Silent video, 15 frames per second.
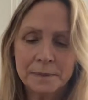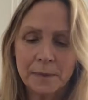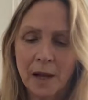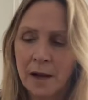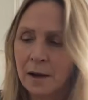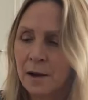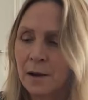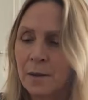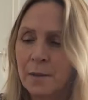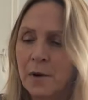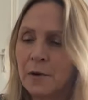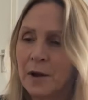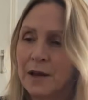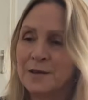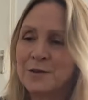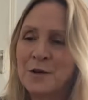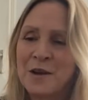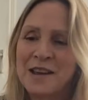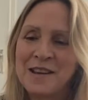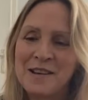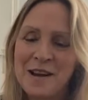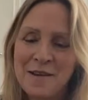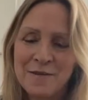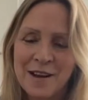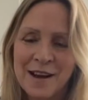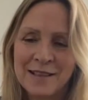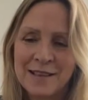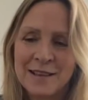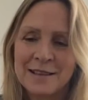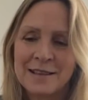Okay, so here I've
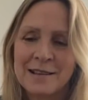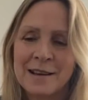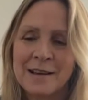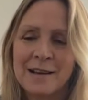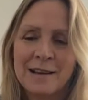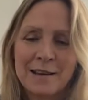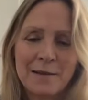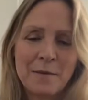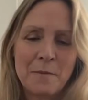got these like